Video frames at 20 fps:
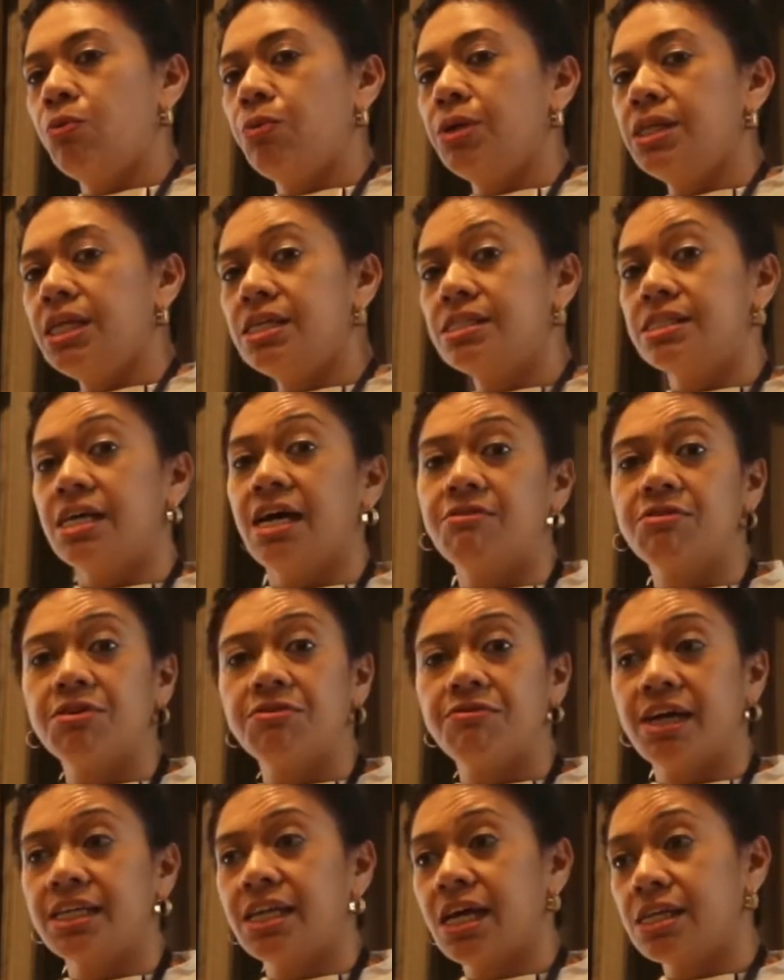We need to have
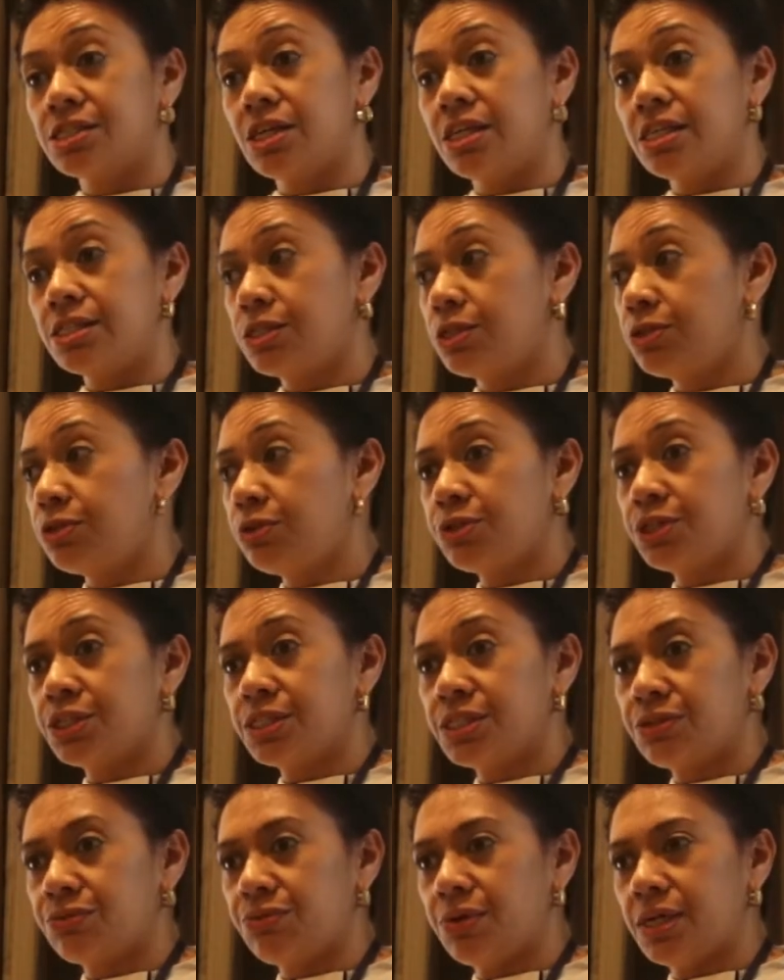the financial
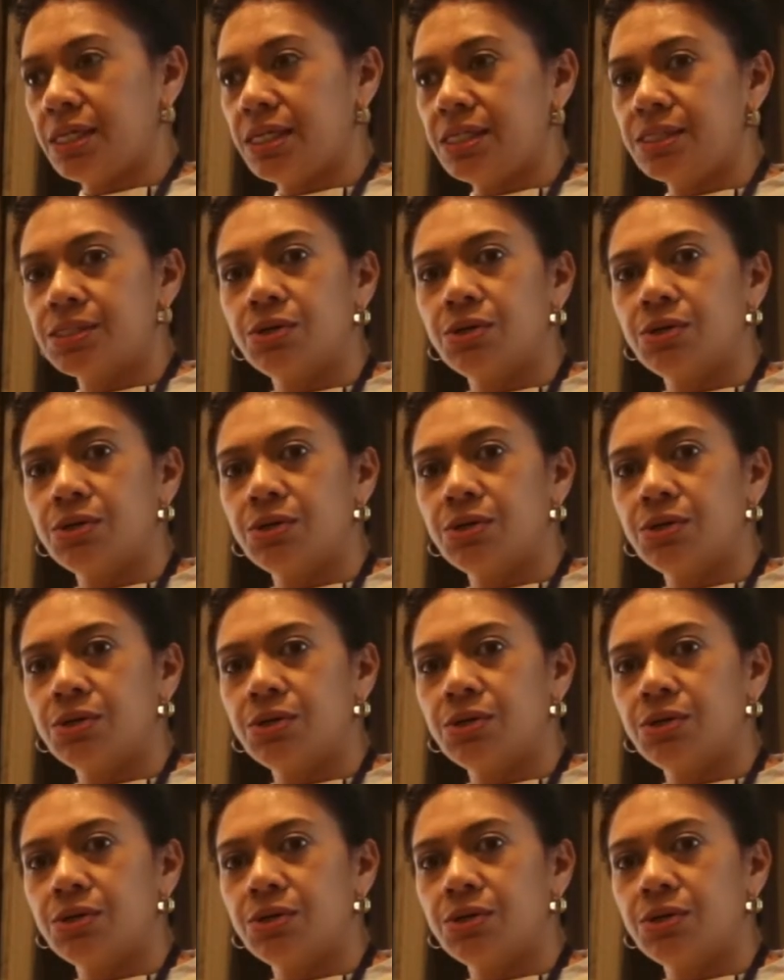institutions ready.